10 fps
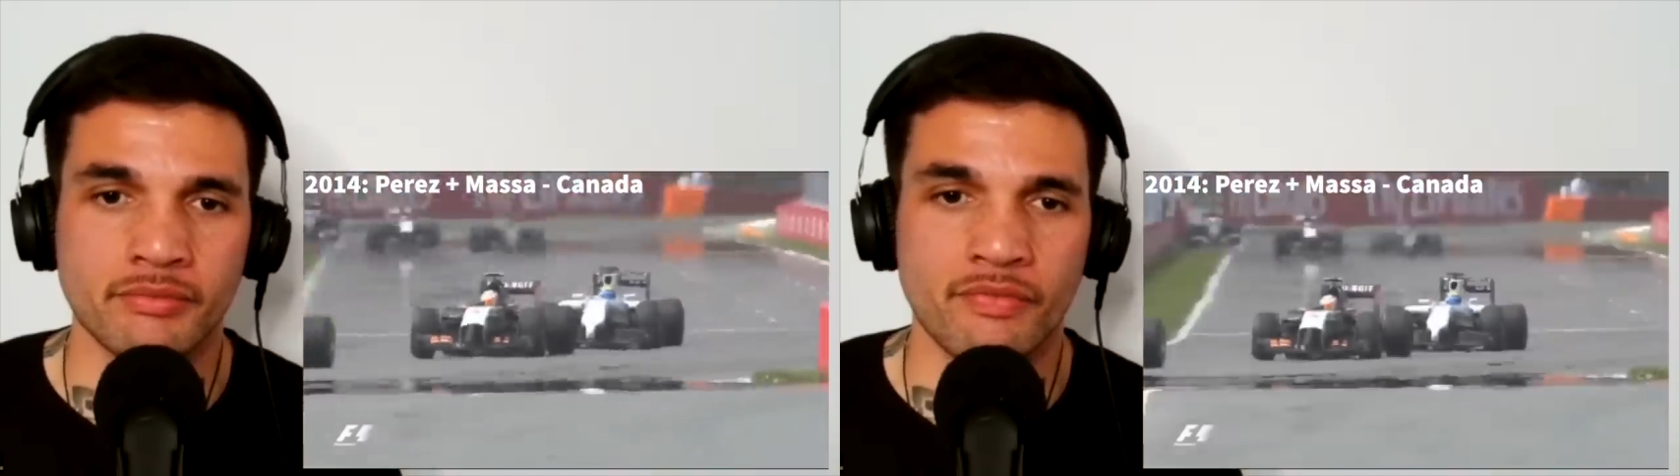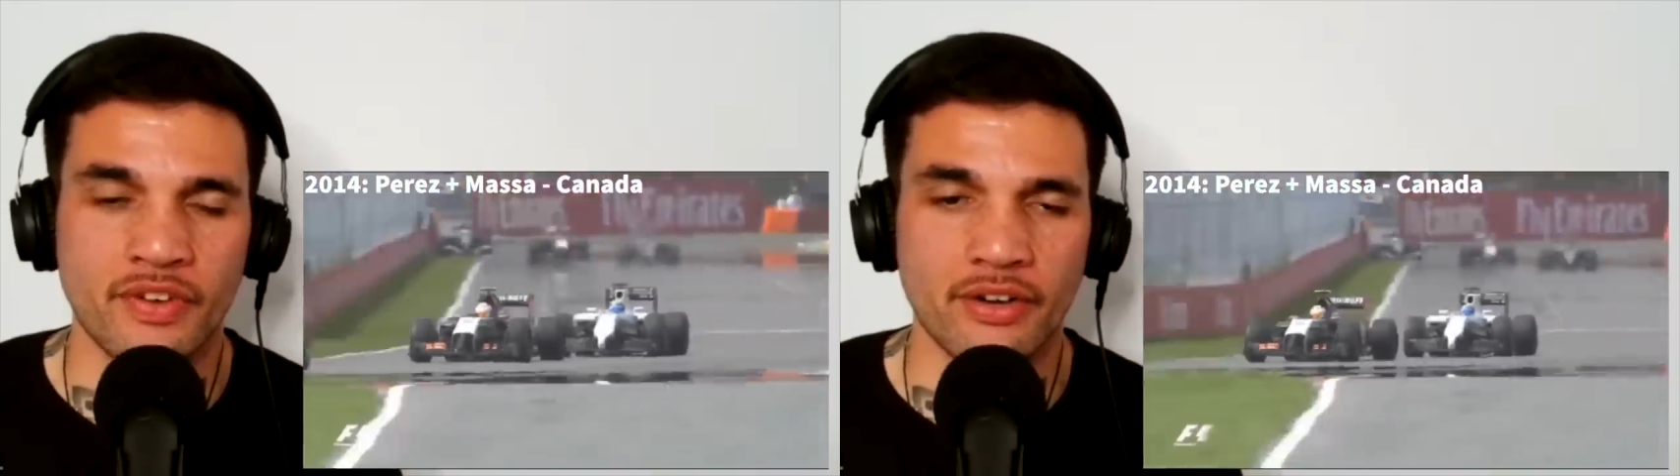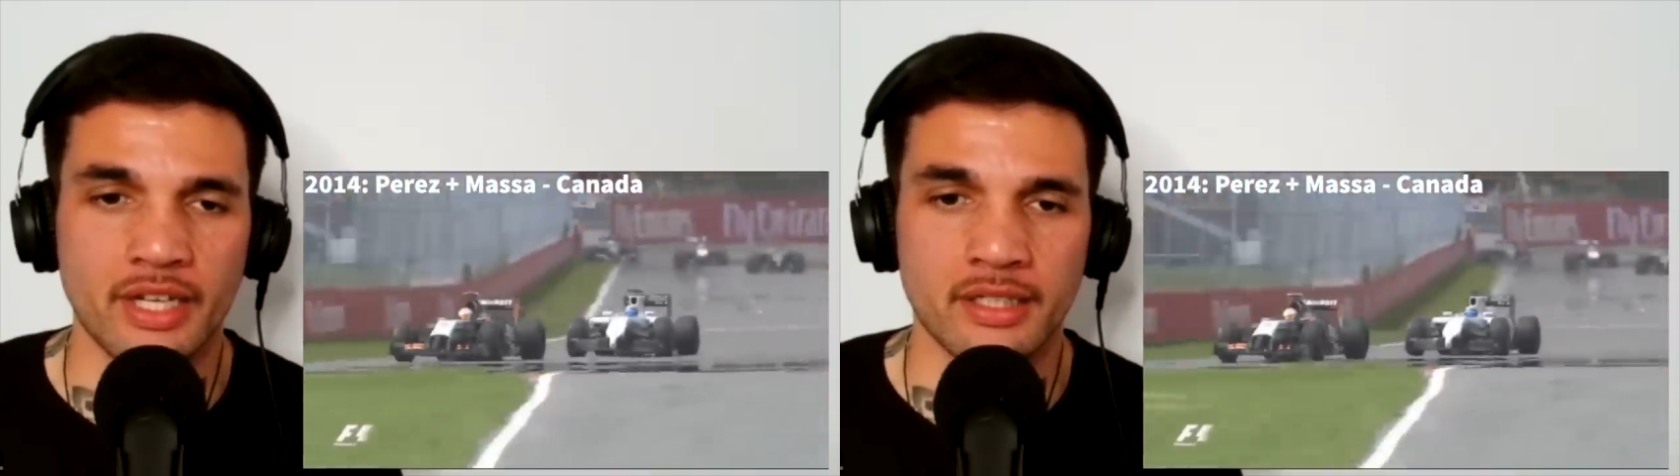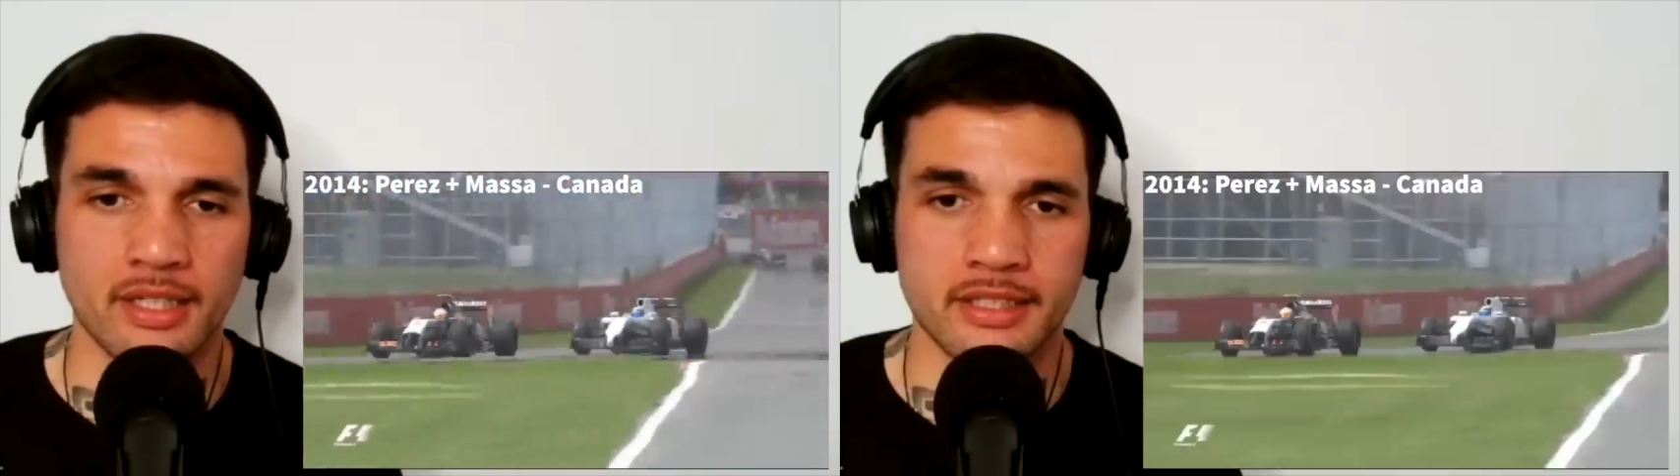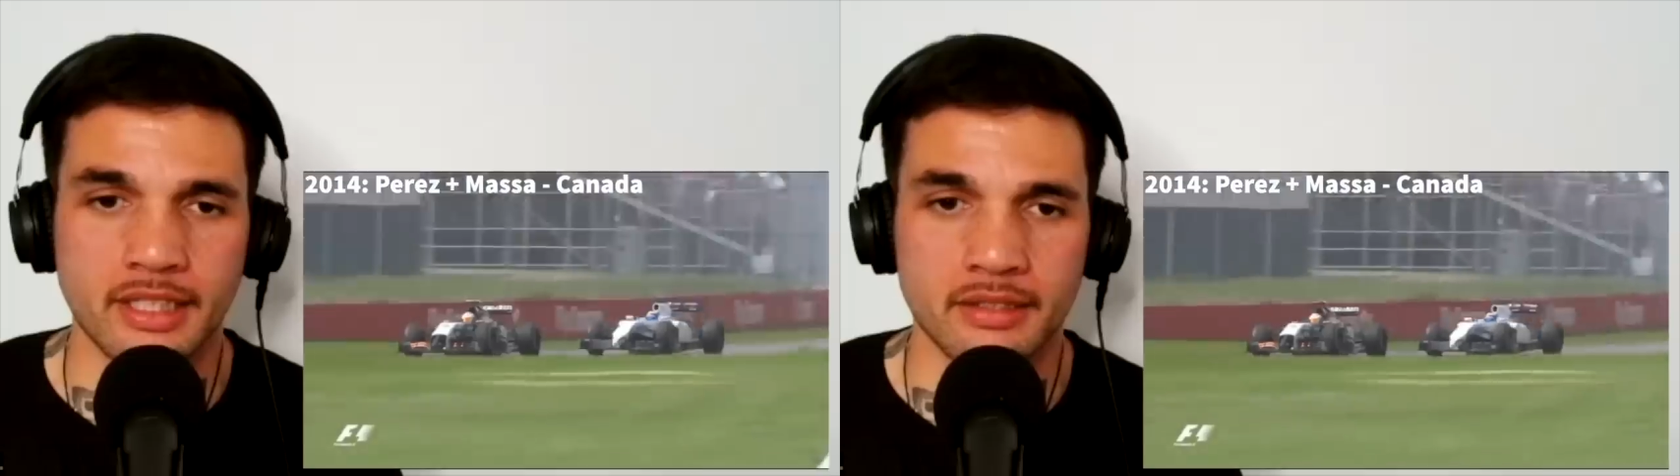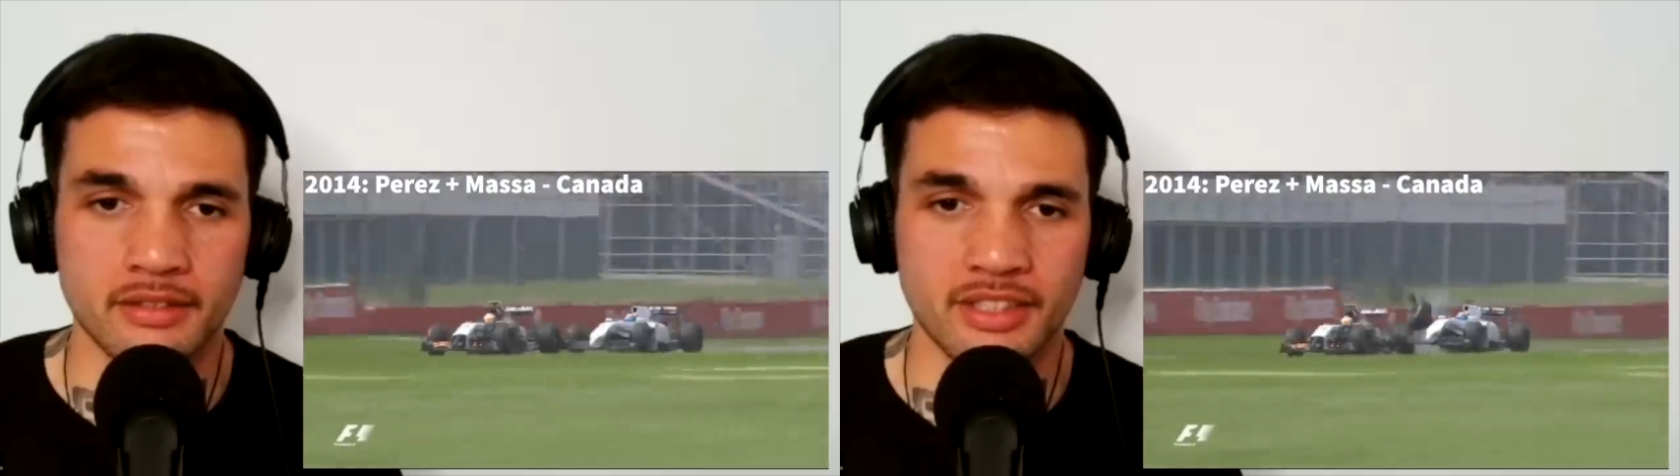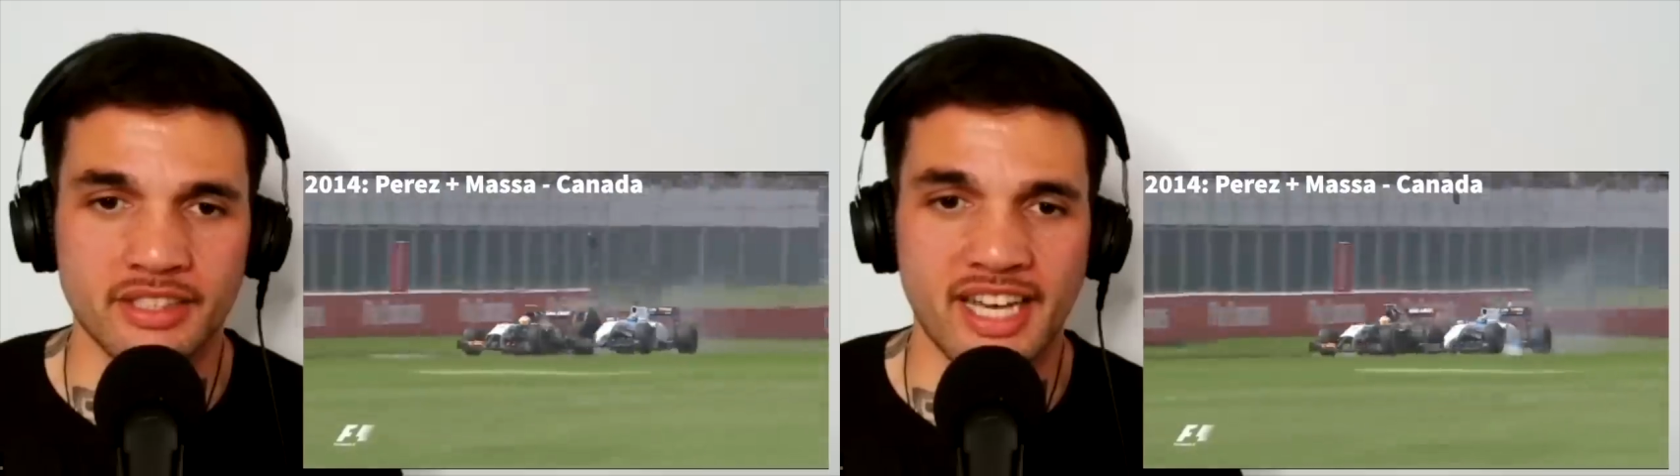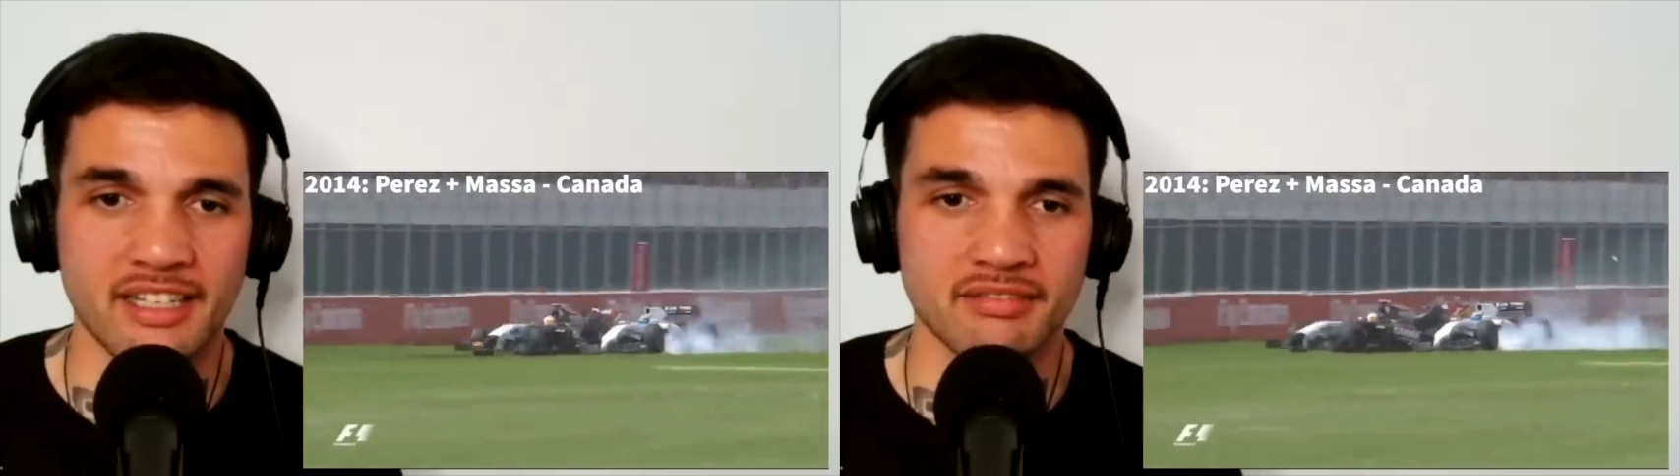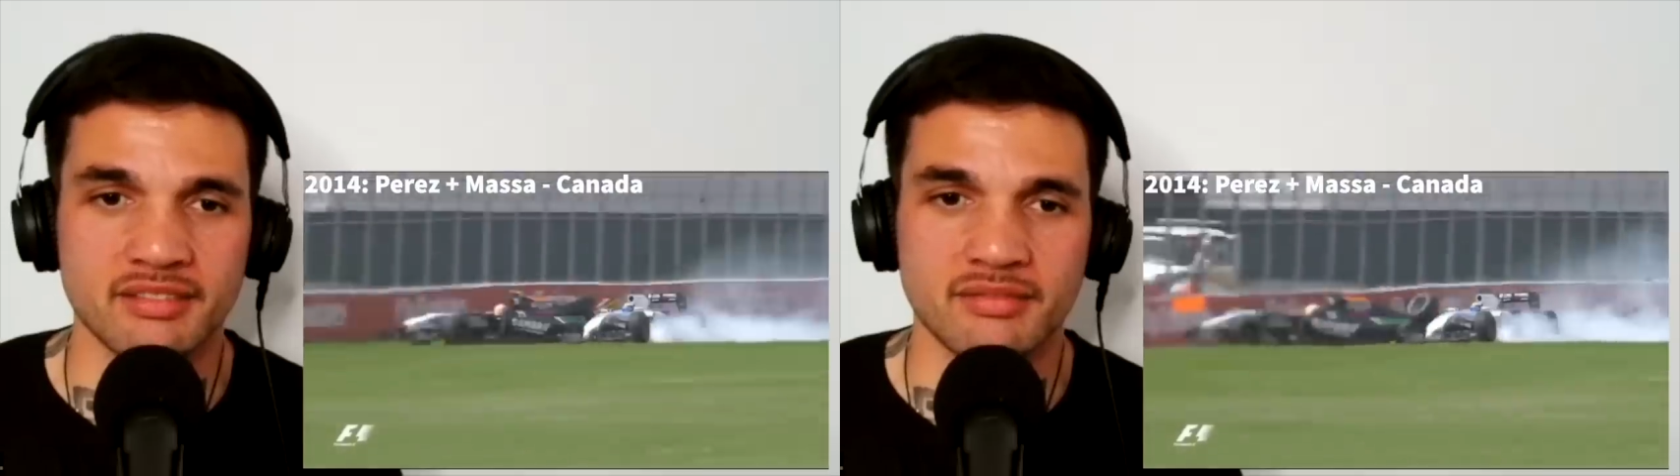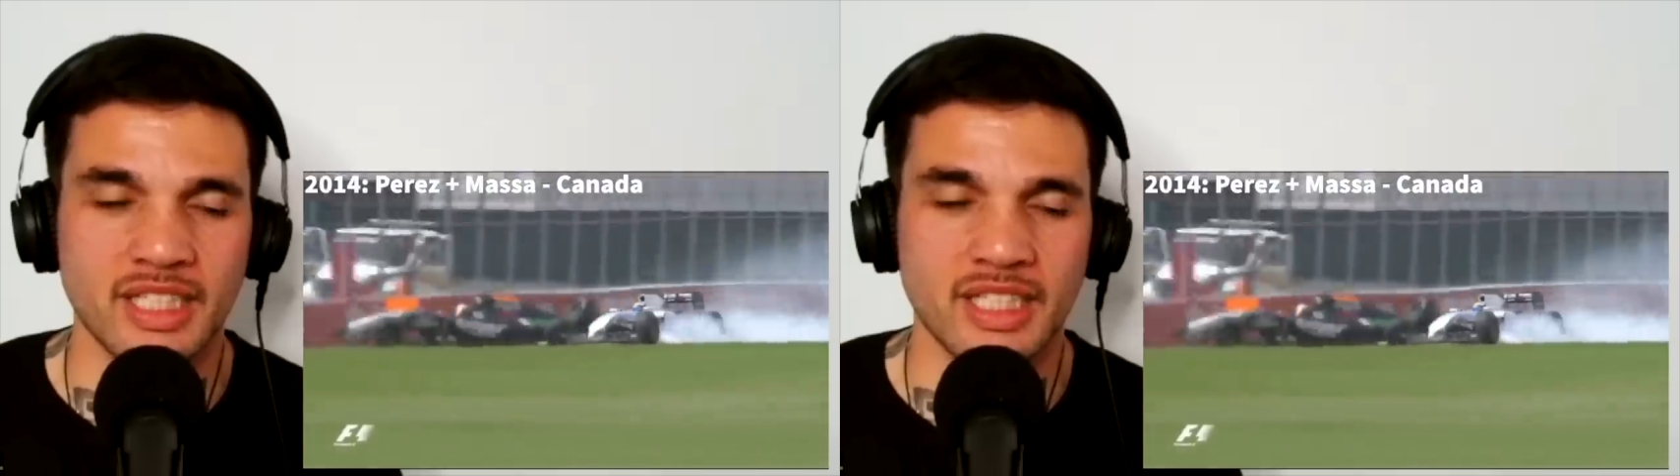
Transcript: Very unlucky. Look at that.